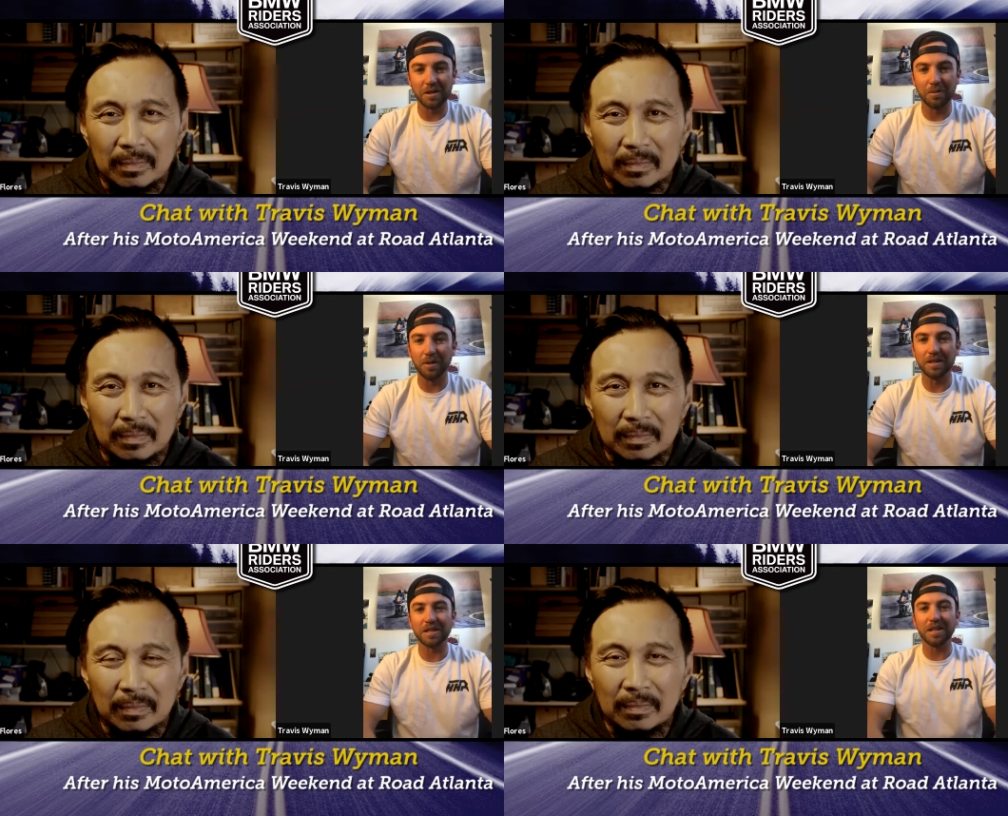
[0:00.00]
Speaker 1: the
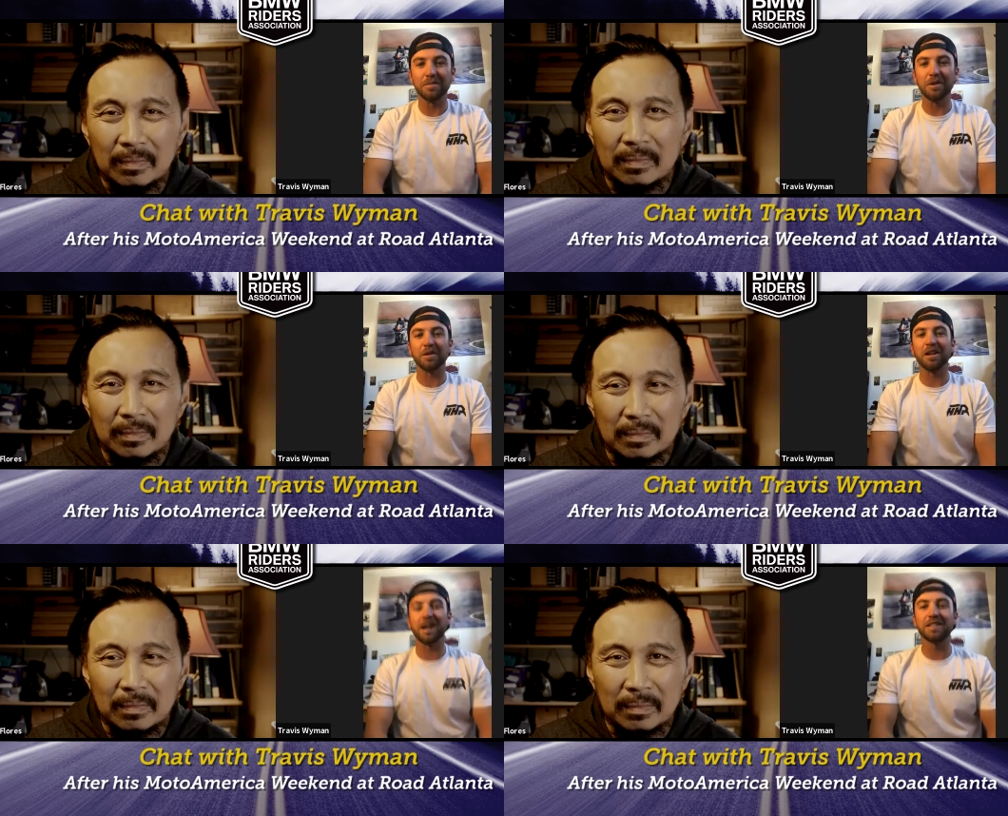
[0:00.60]
points lead in both
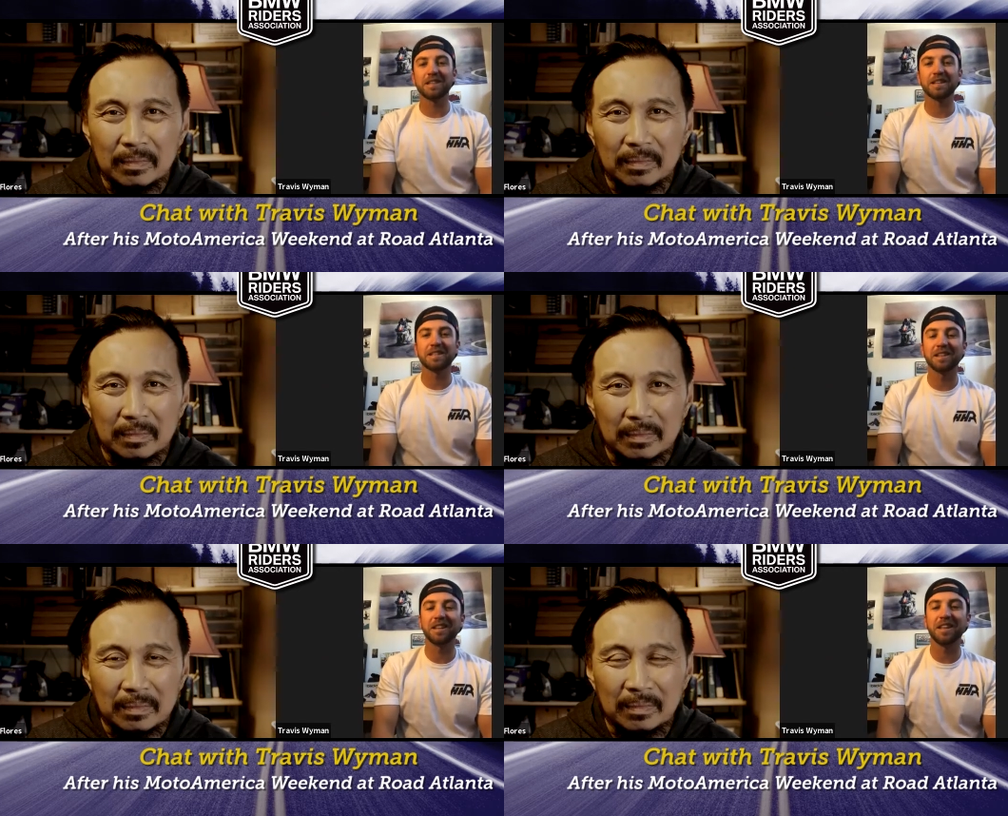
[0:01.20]

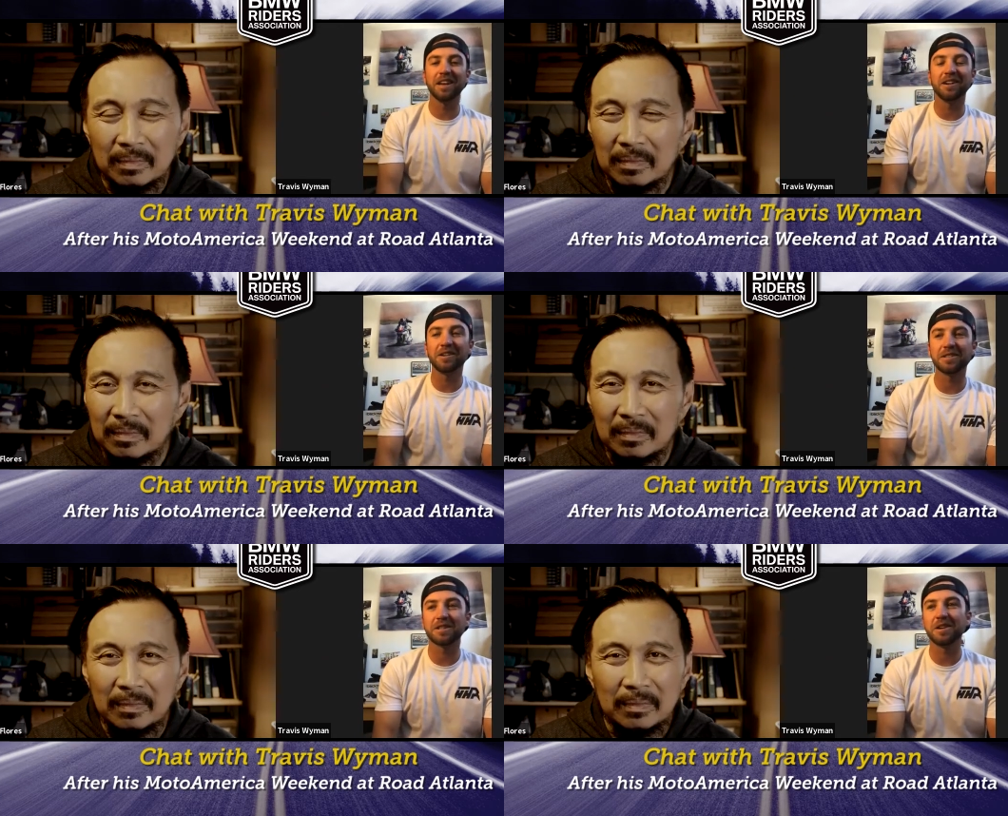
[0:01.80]
classes, and then
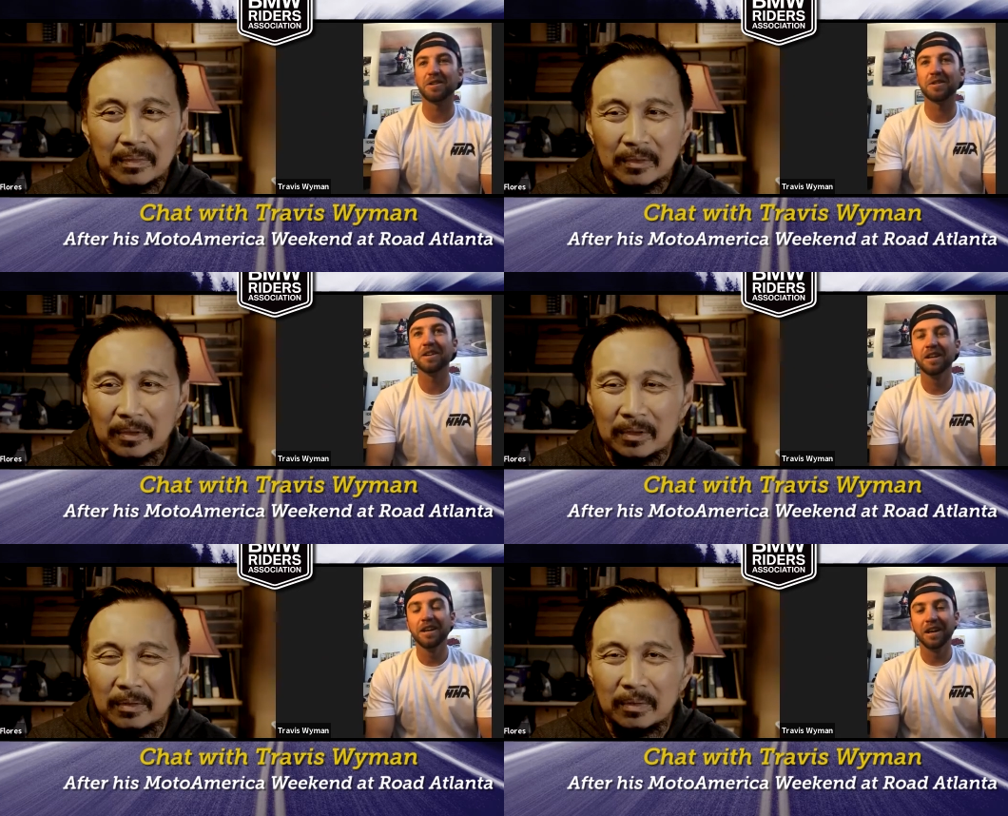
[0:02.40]
also
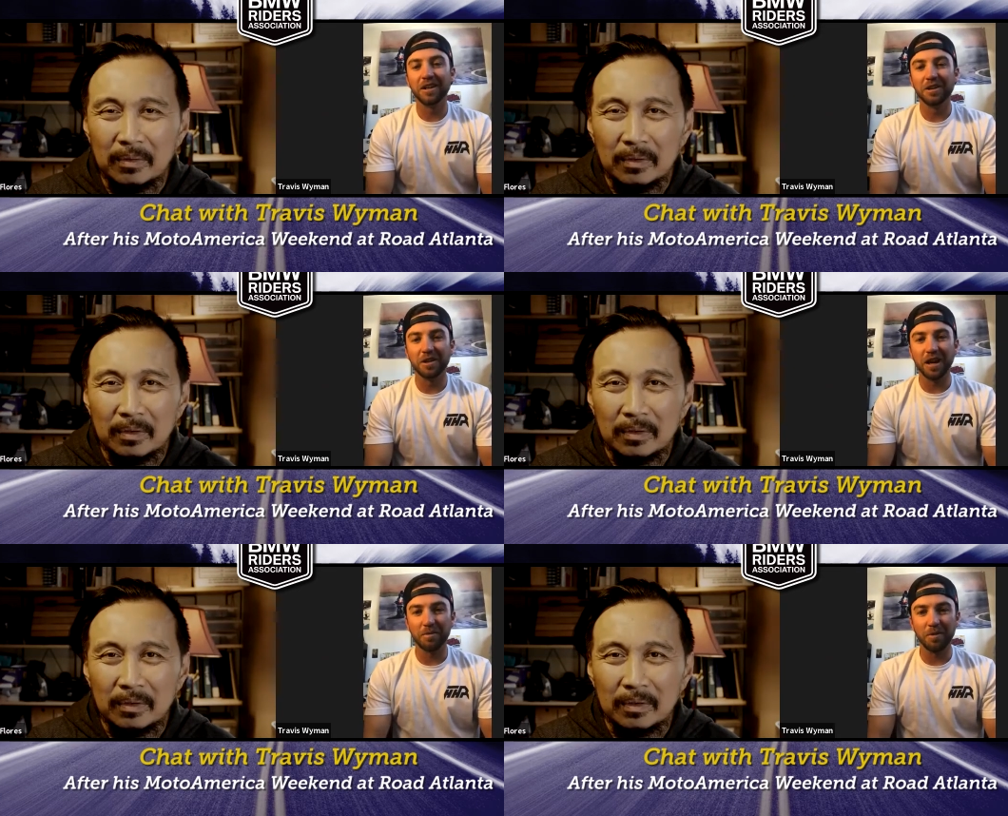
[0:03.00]
a new
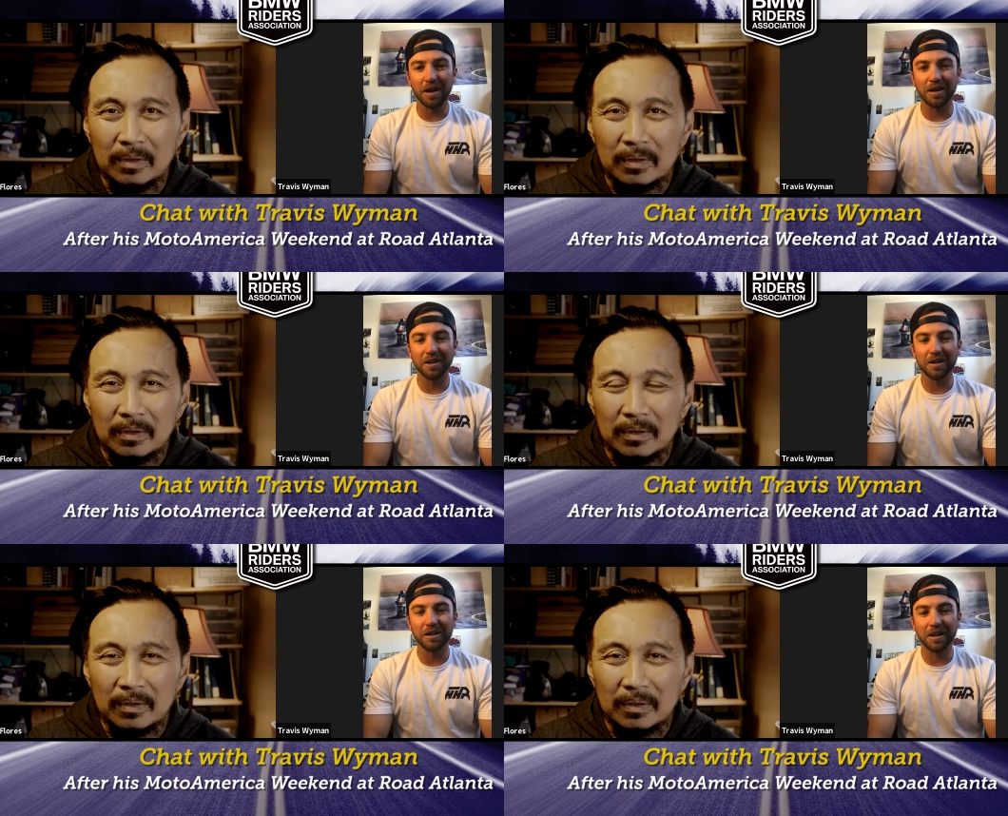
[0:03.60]
lap
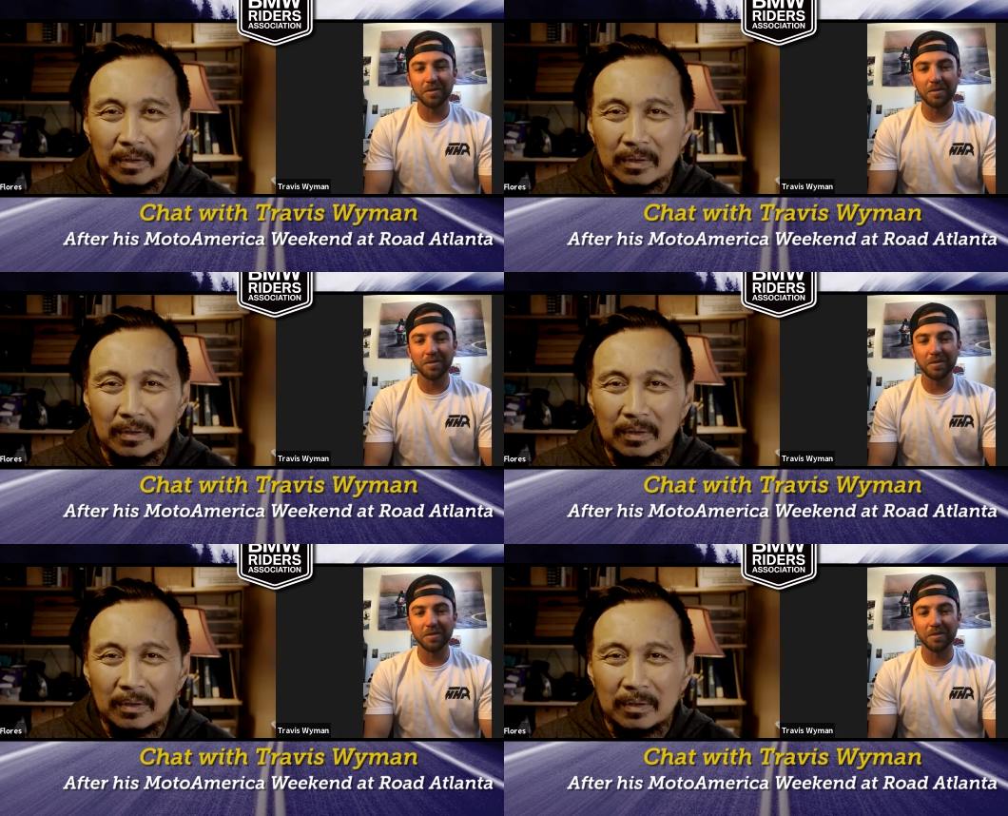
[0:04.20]
record.